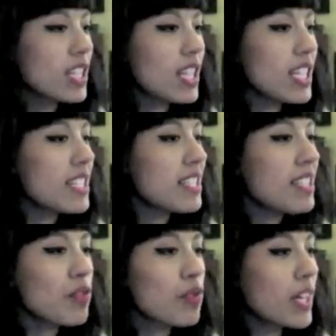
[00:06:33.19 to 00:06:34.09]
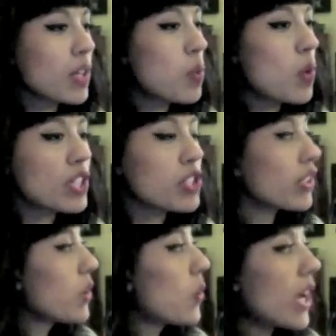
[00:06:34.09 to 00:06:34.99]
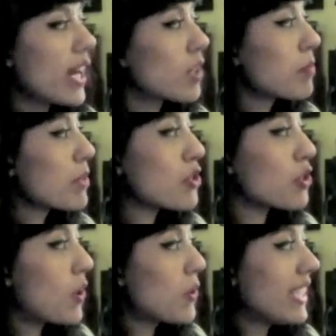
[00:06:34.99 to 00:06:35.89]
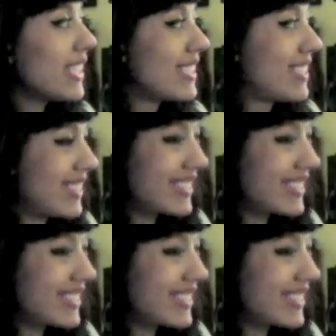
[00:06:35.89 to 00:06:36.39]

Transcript: Isn't Rick wondering where Michonne is?